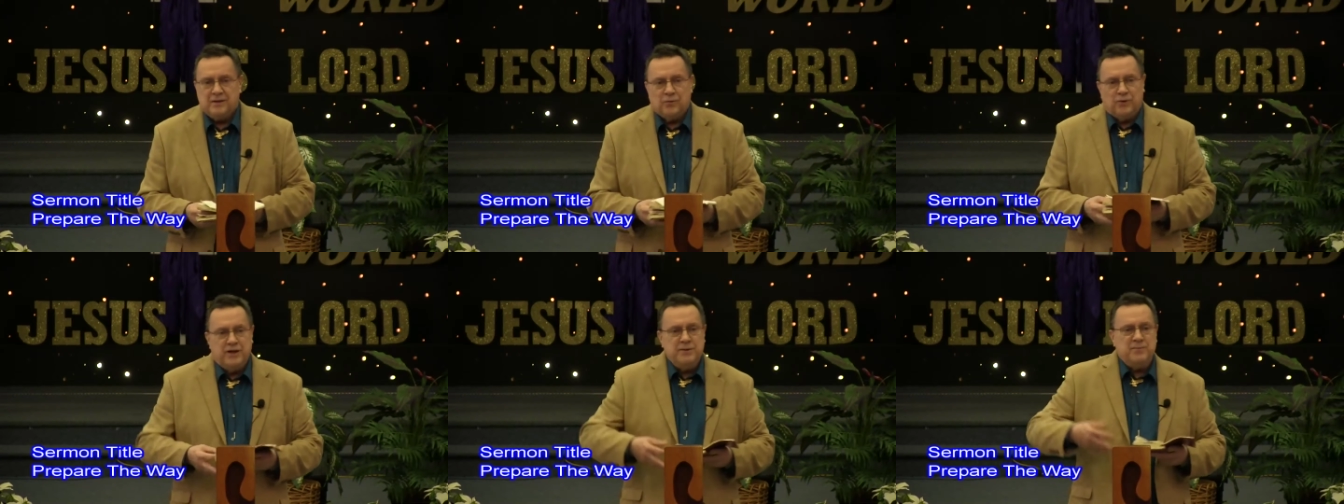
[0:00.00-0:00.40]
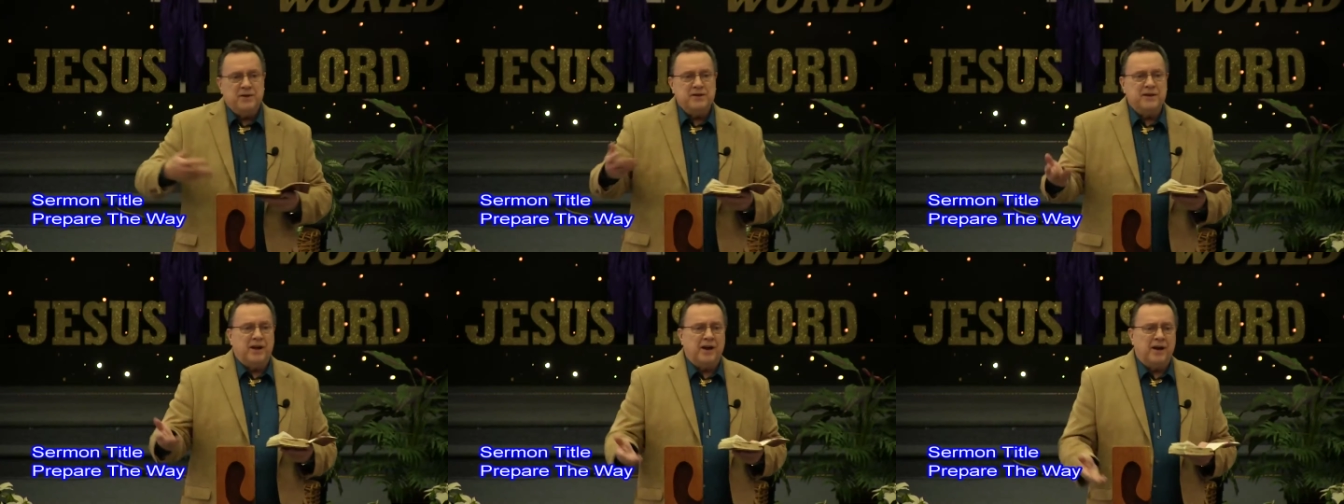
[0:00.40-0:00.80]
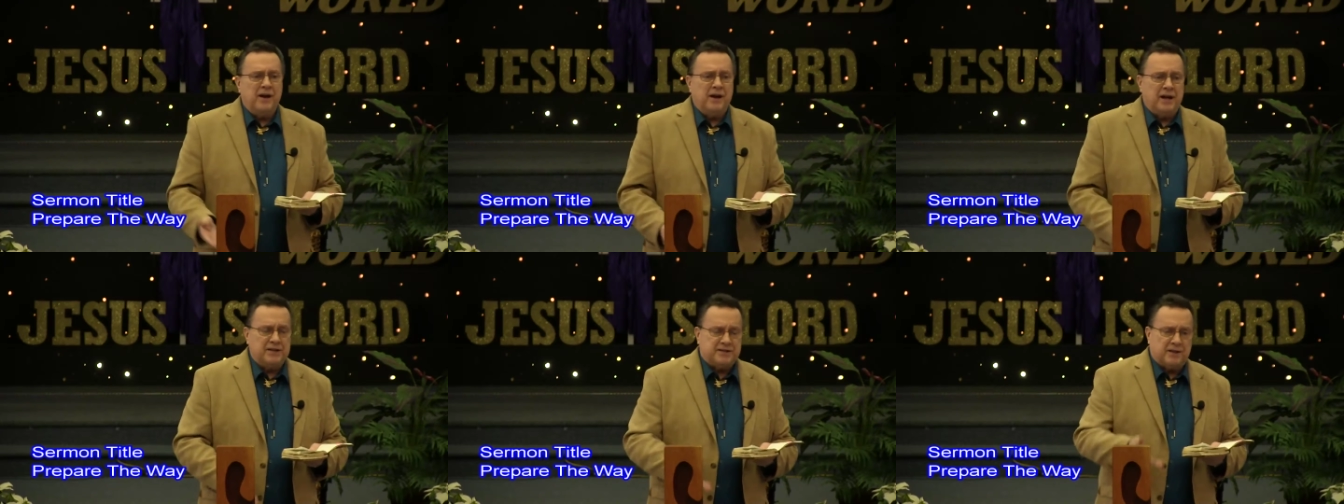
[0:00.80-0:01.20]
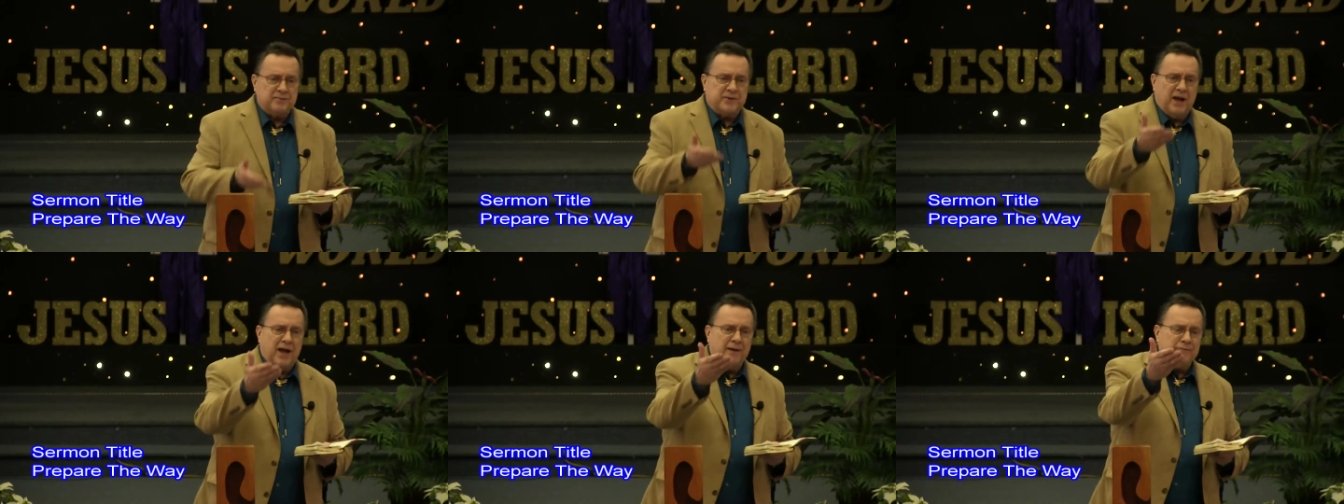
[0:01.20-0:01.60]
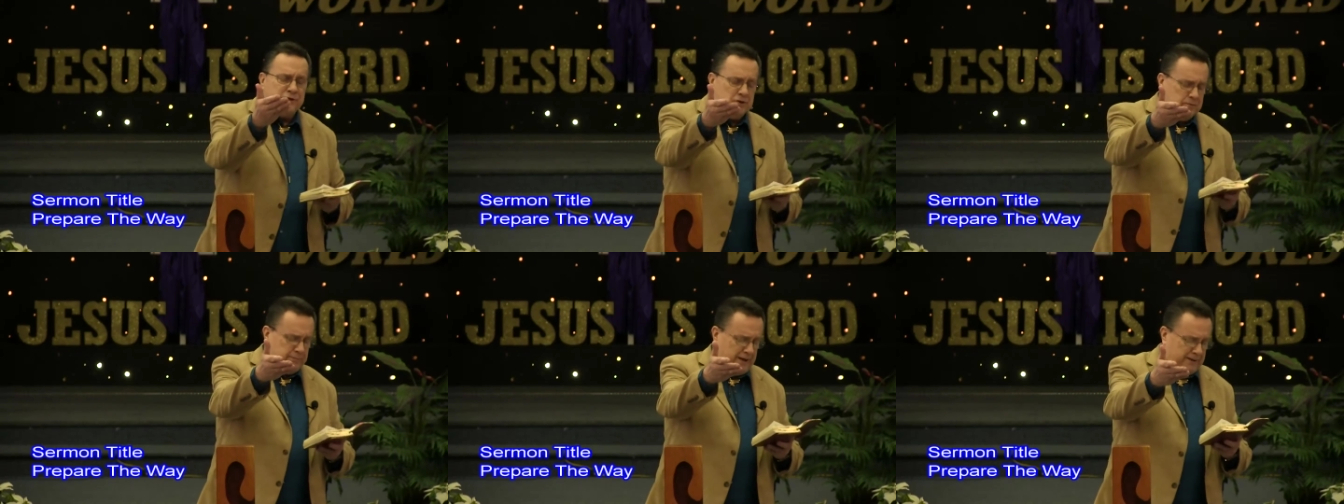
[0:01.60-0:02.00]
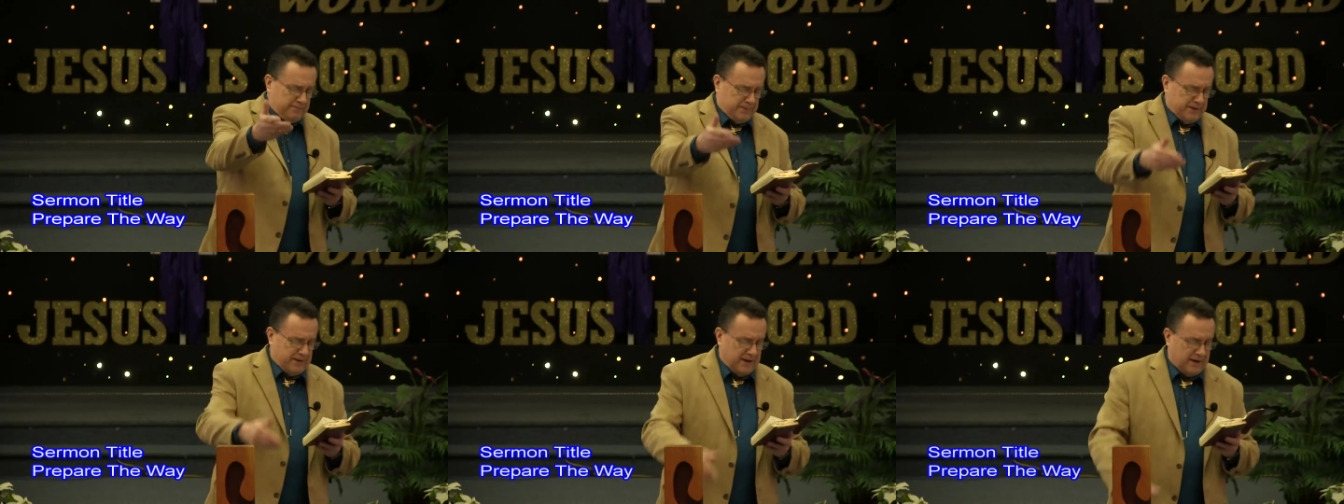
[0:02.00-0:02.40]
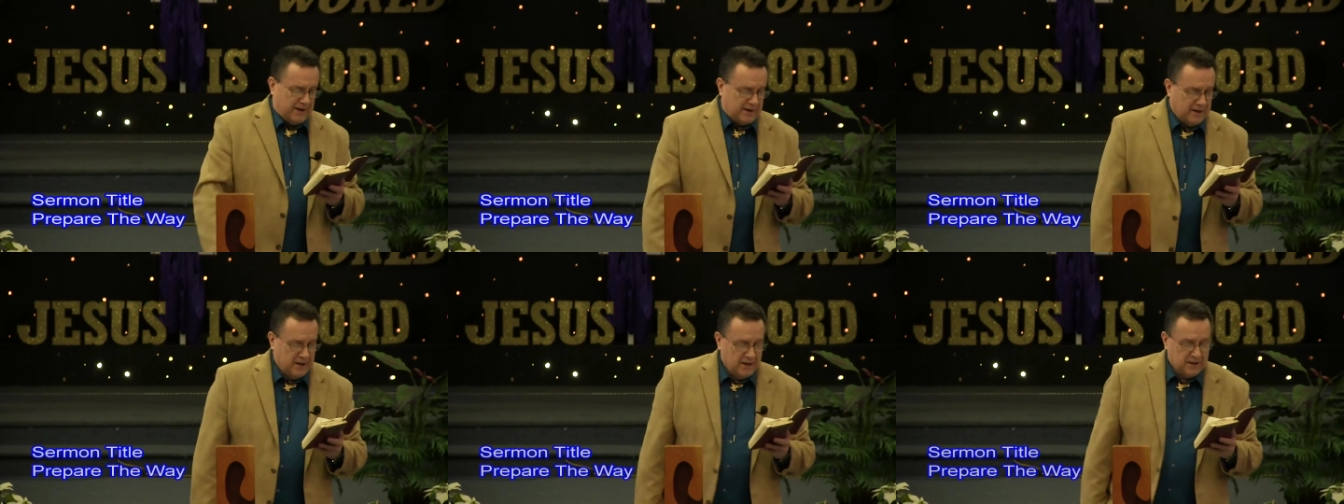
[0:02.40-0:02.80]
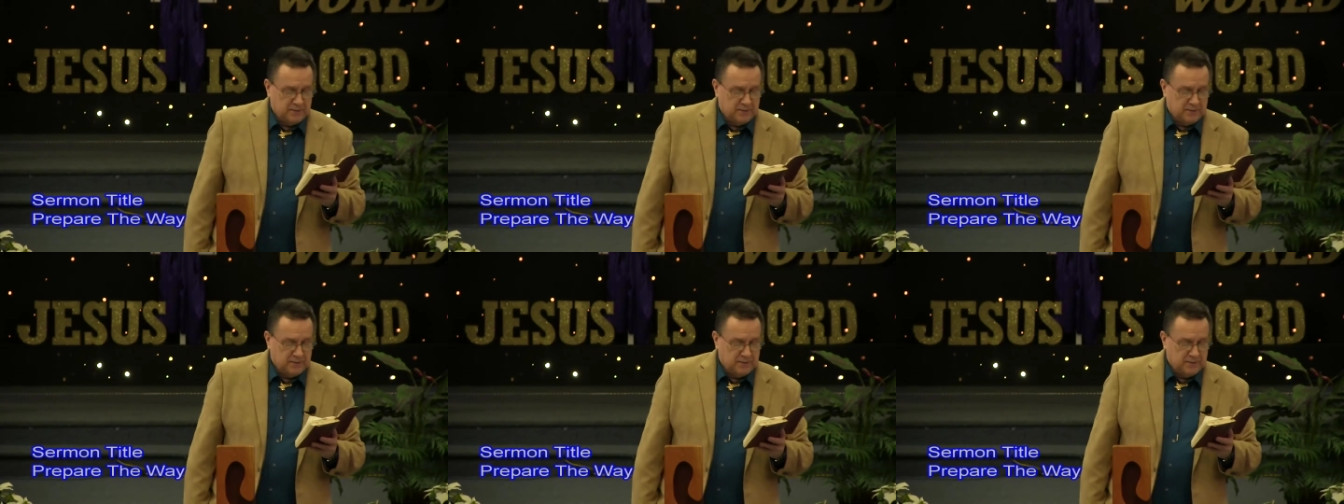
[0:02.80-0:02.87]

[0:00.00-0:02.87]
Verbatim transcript: We've been there, and sometimes you might be there.